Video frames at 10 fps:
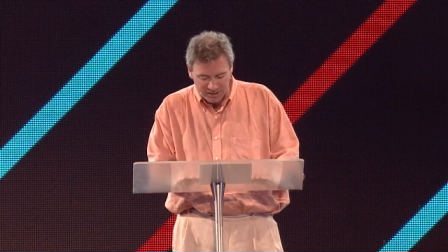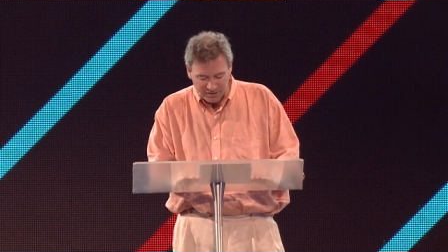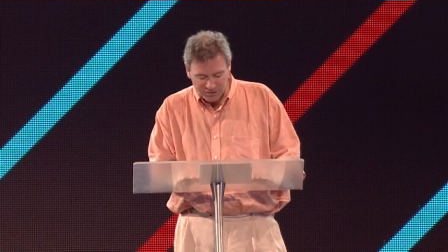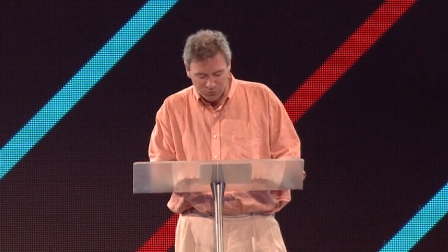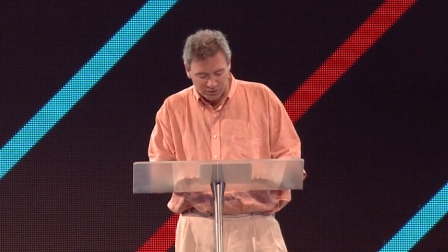
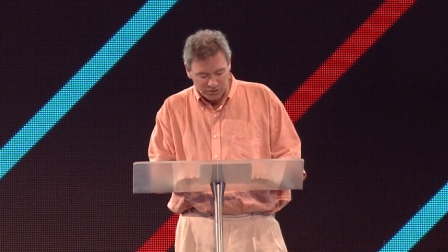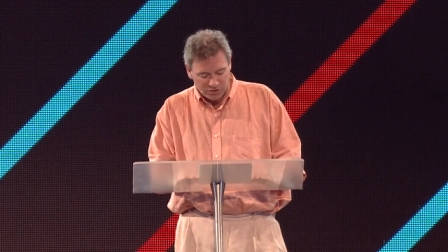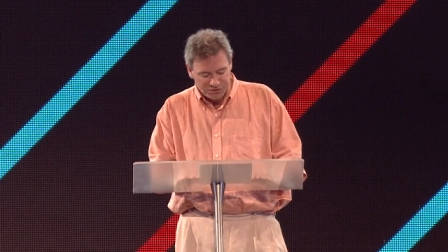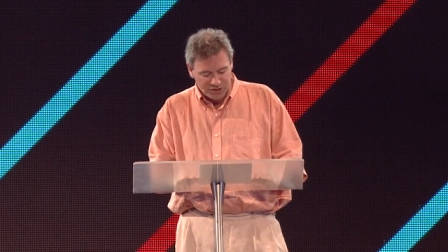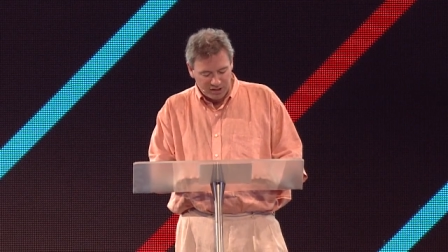That's what
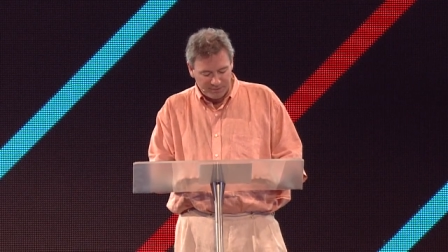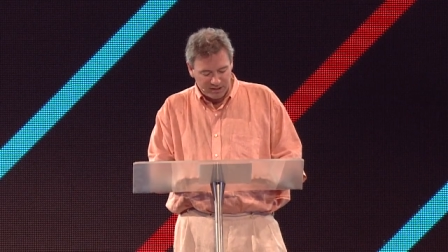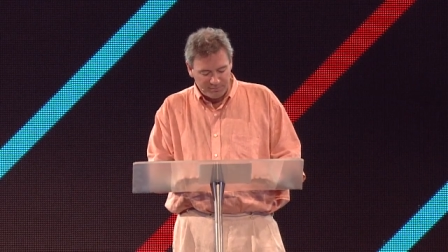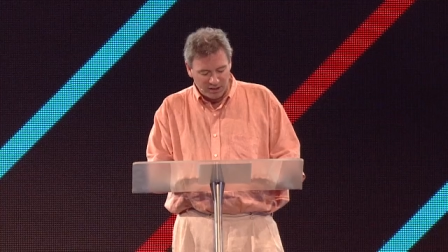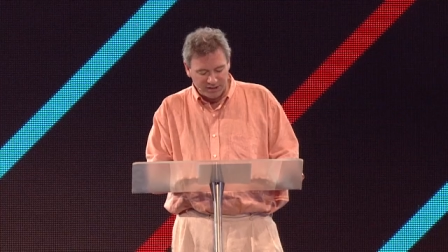God's coming
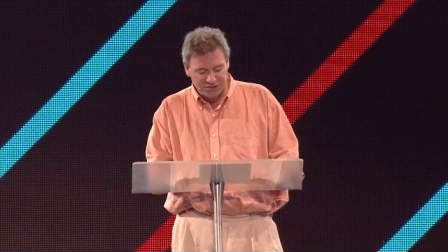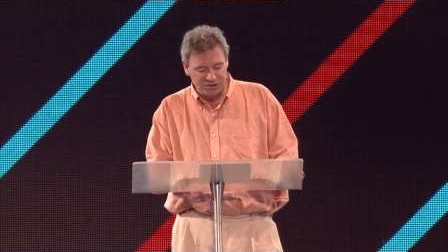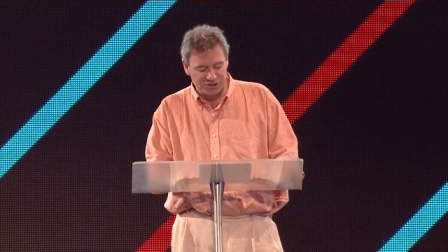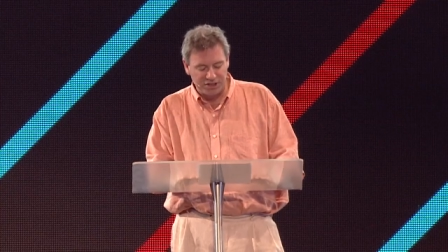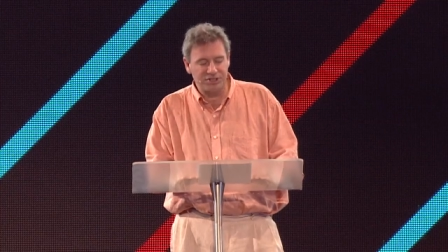among us
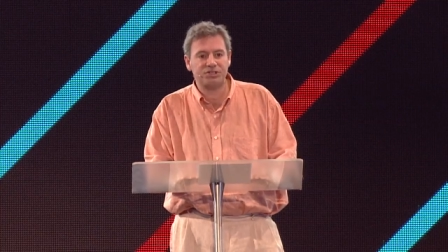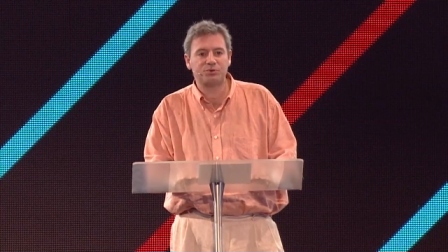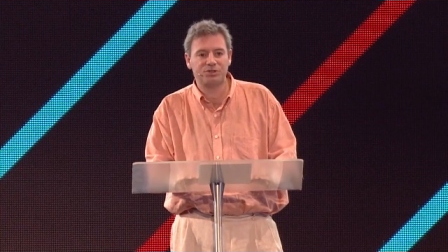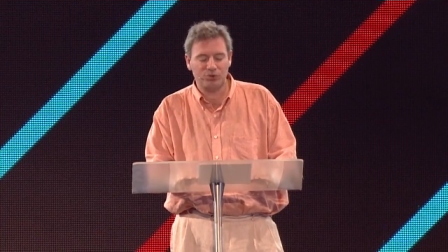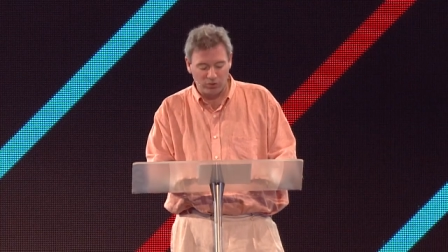in
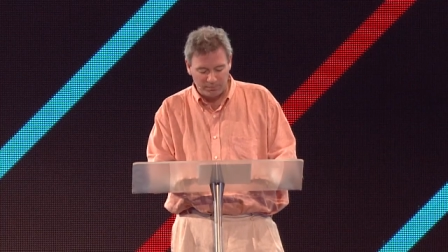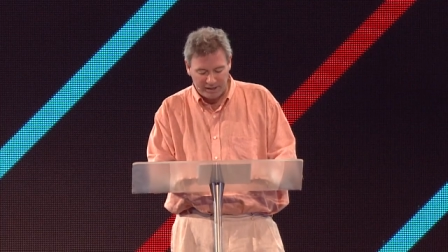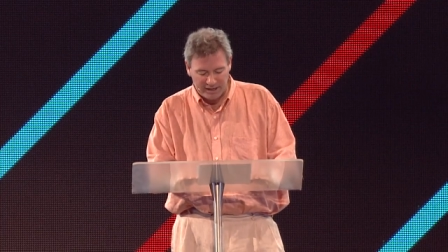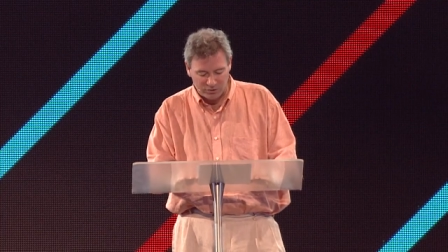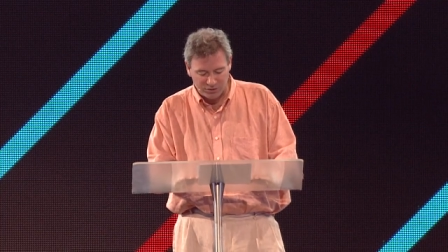Jesus was all
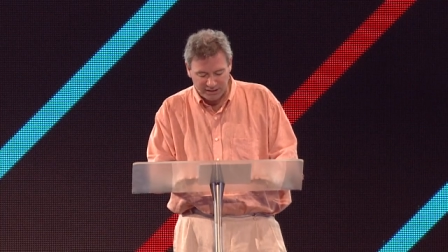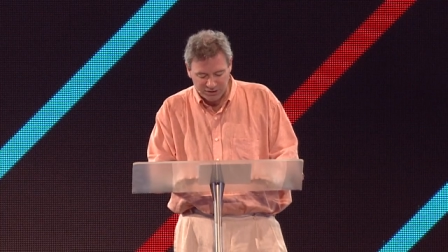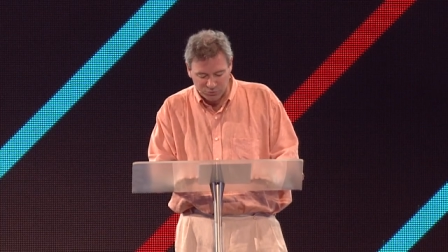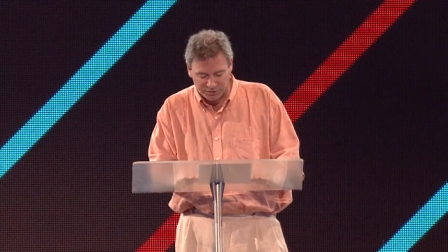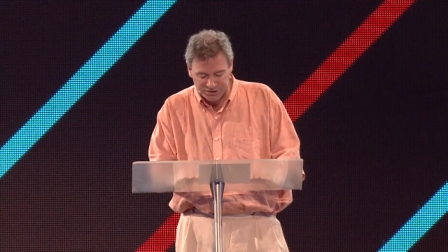about.
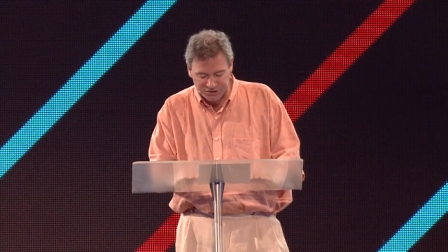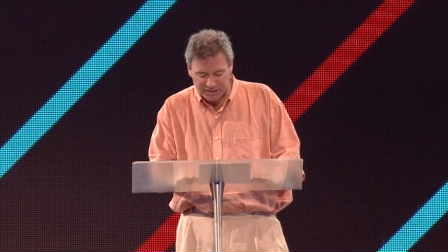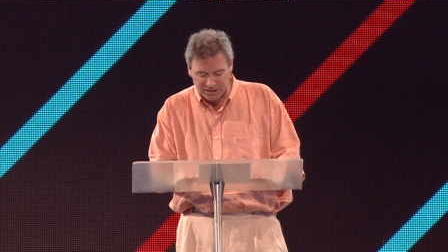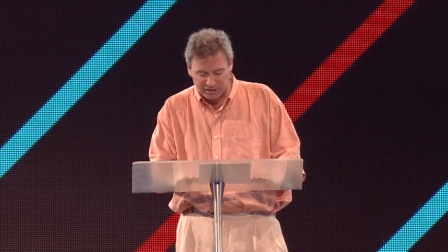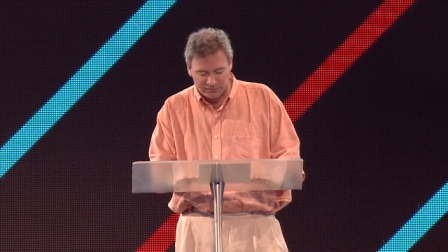That's what the
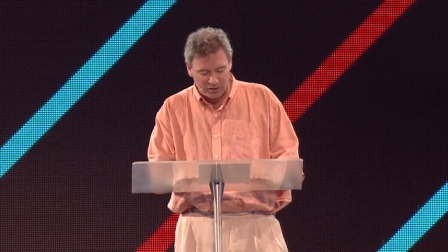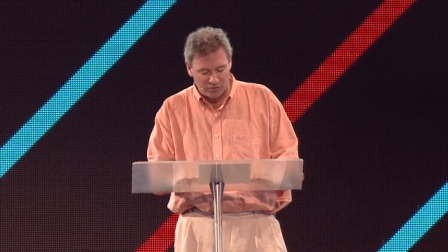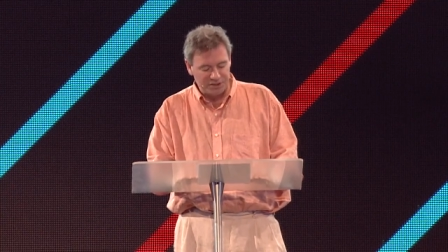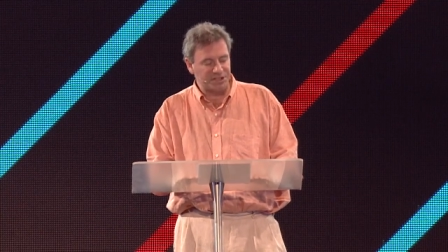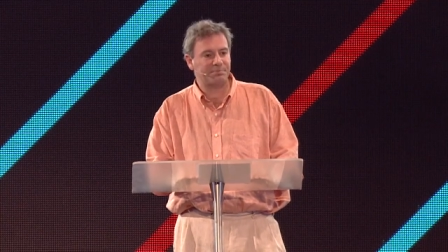sending of the
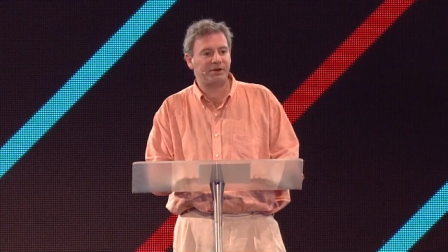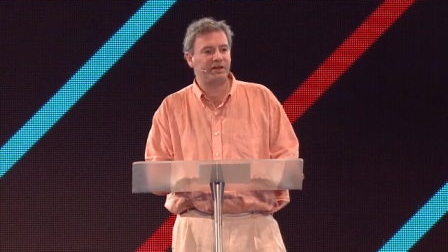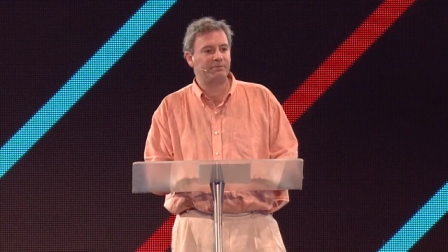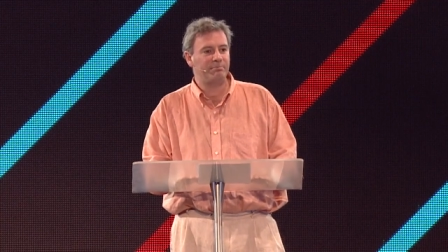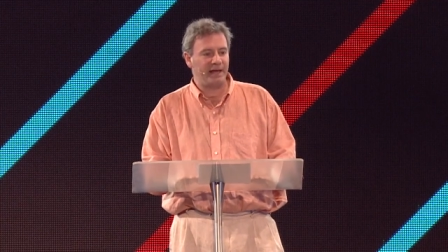Holy
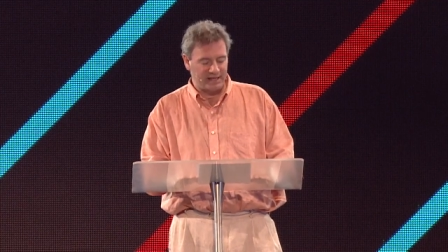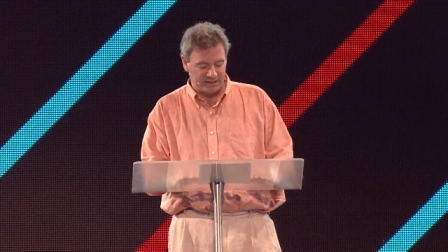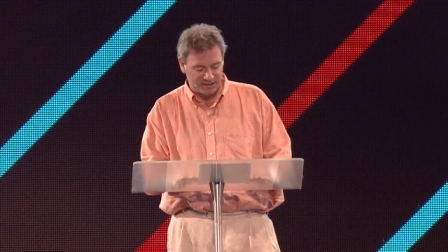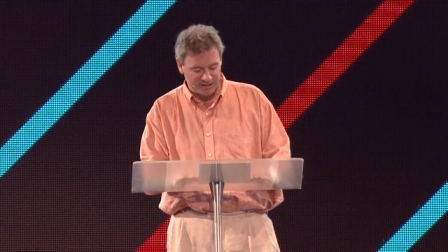Spirit meant.